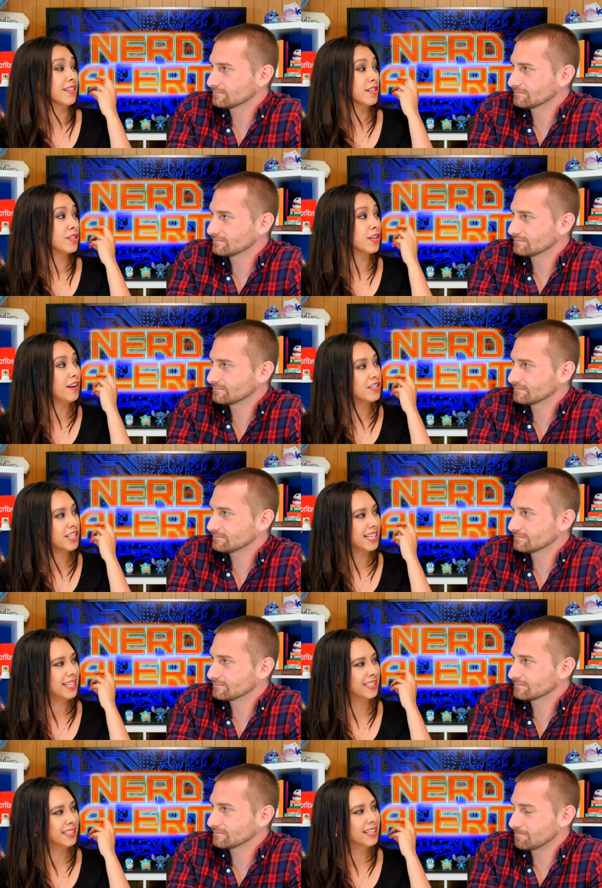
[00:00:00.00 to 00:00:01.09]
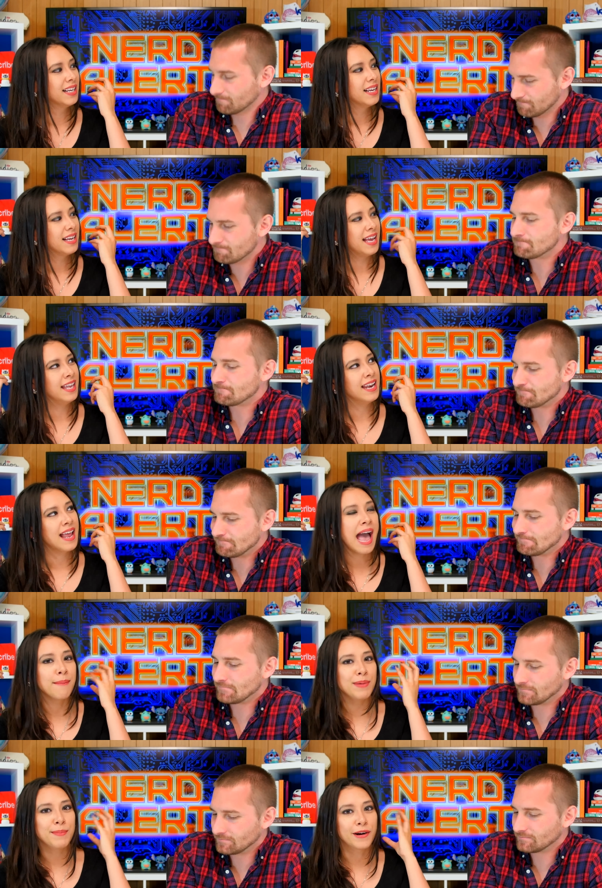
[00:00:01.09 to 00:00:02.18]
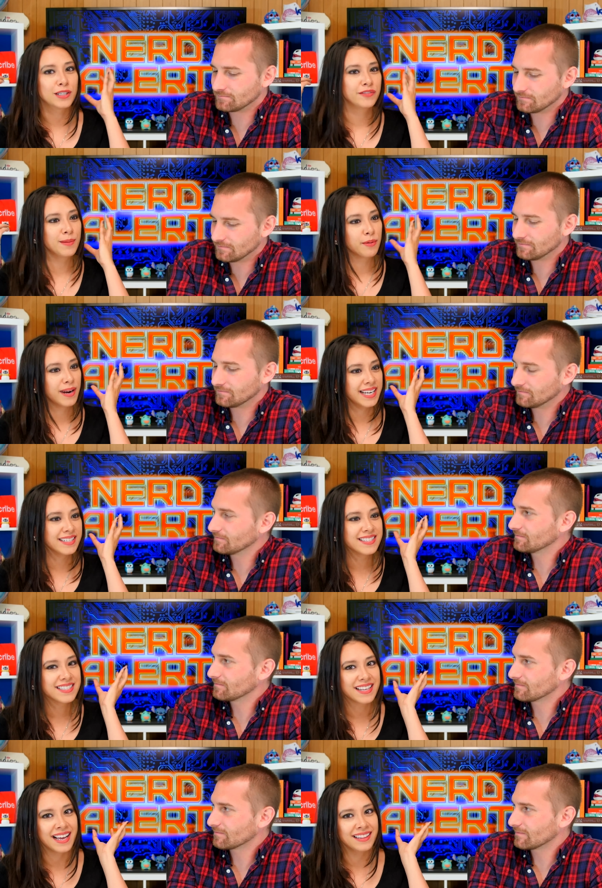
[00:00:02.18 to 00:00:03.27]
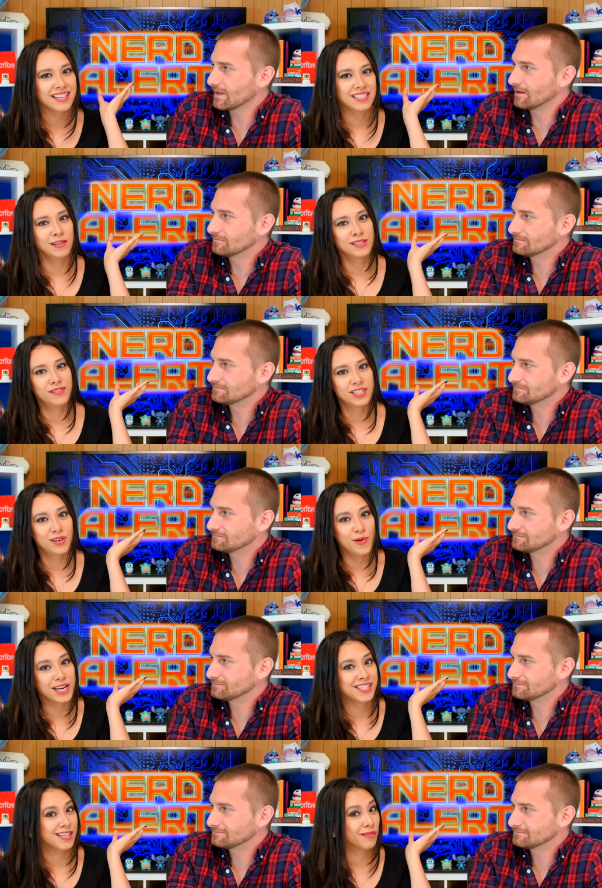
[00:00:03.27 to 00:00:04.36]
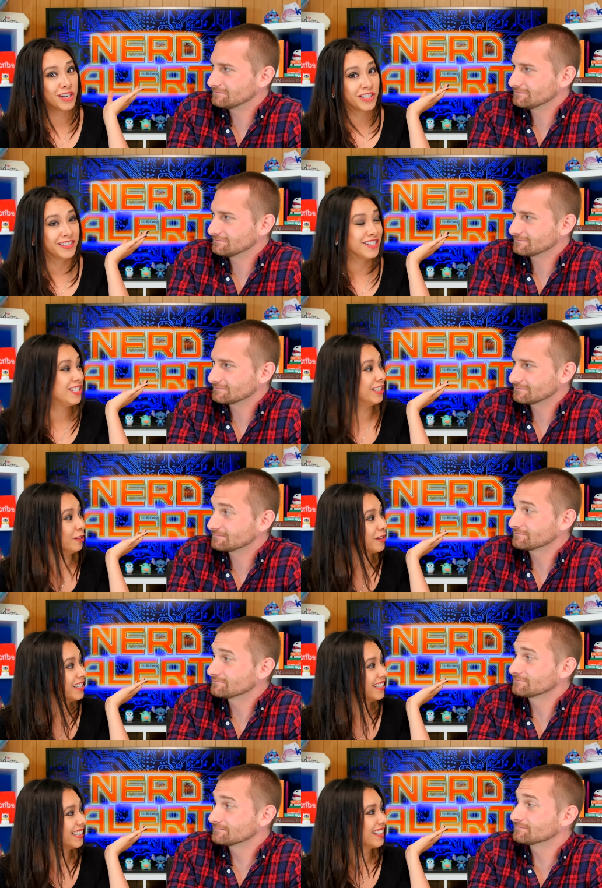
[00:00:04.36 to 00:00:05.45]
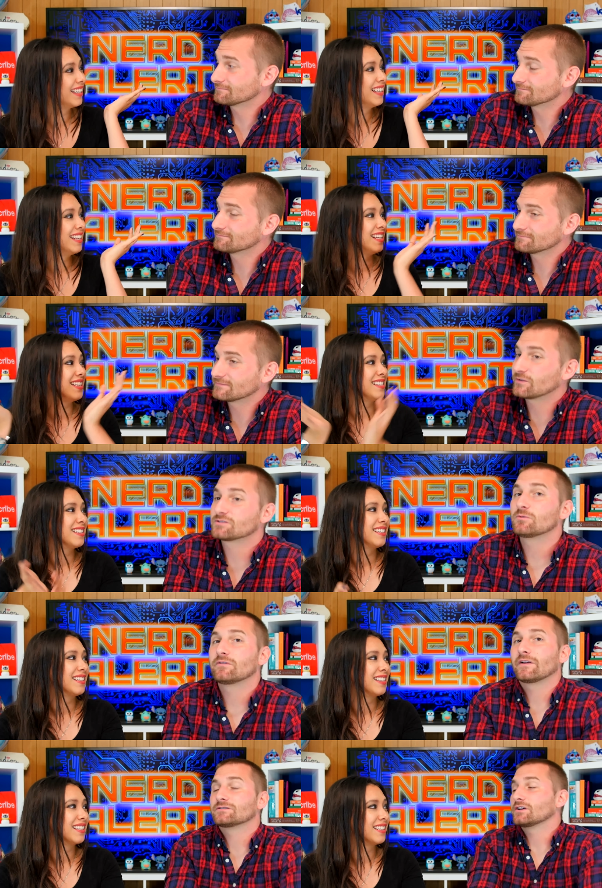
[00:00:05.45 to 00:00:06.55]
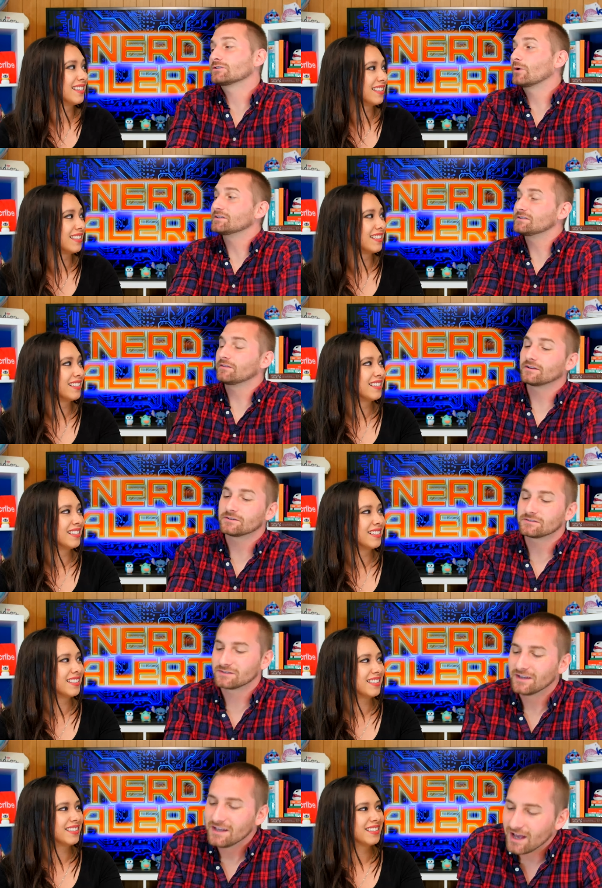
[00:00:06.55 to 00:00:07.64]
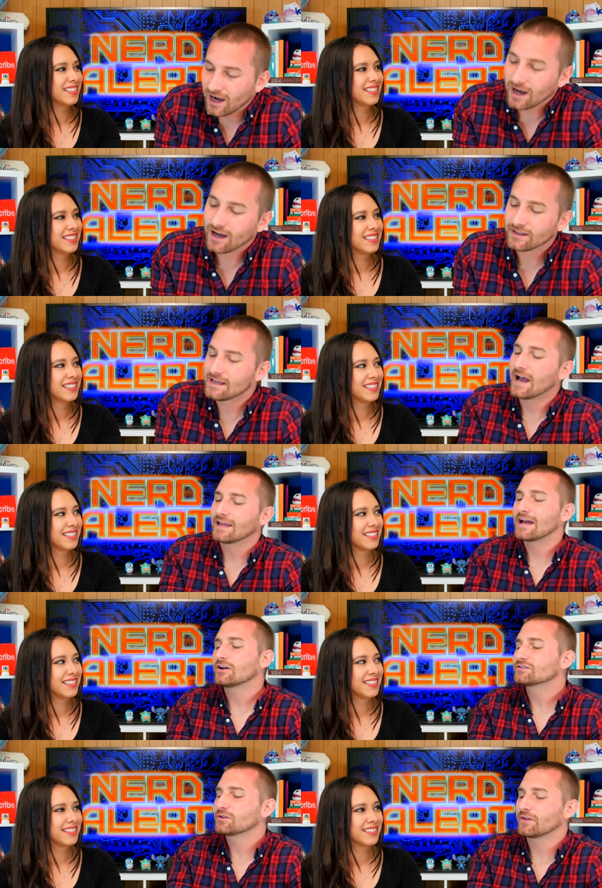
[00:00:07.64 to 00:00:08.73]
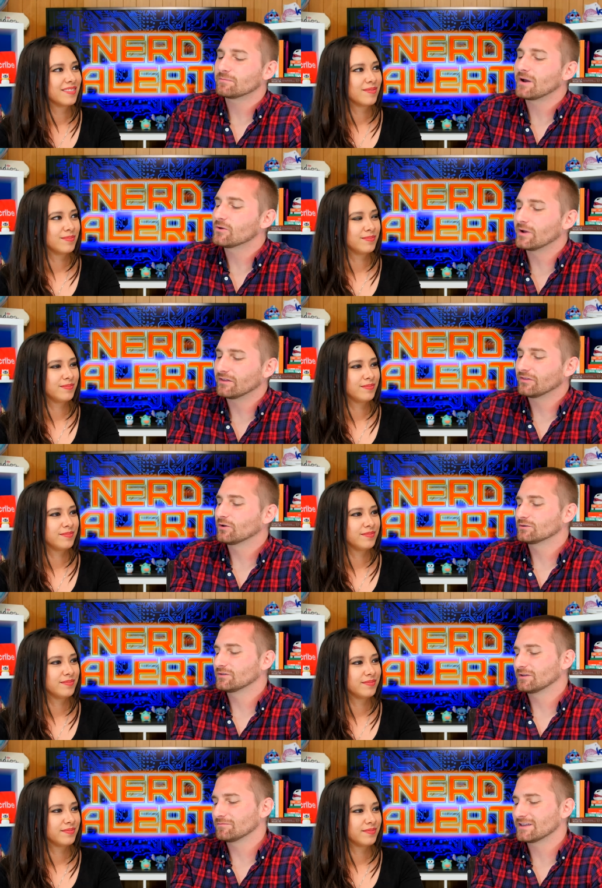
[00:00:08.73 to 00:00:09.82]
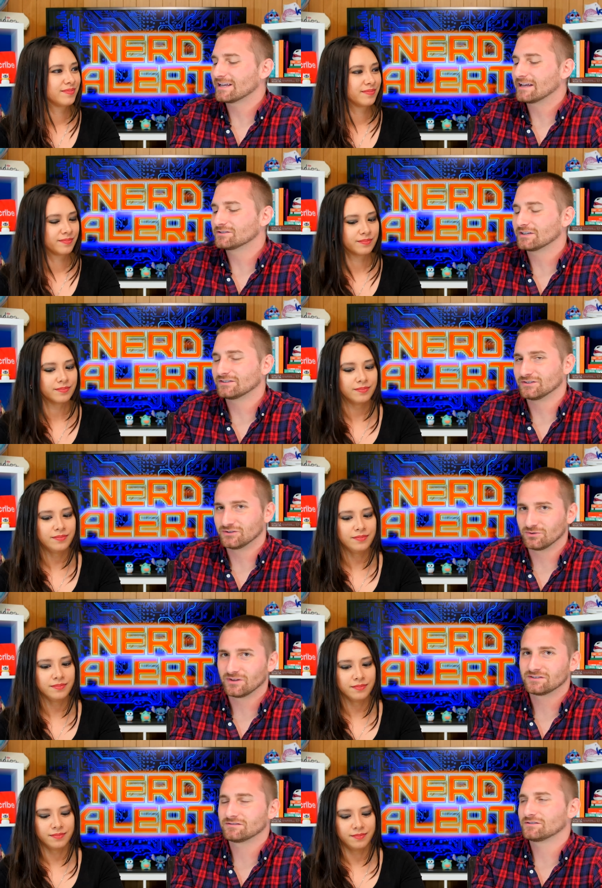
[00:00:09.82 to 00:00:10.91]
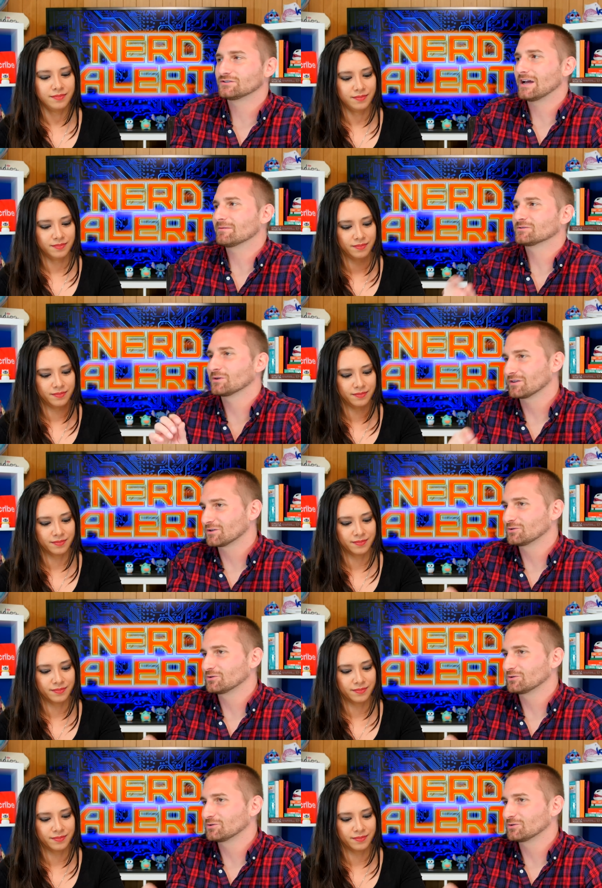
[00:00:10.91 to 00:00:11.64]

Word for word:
Speaker 1: a nostalgic and and a happy part of our brains. At least yeah. those of us who watched the original as children. Mm-hmm.
Speaker 2: First movie I ever saw twice in theaters. Uh, yeah, and I also think, by the way, that the, the, the, guys who get to do this as their job, that's one of the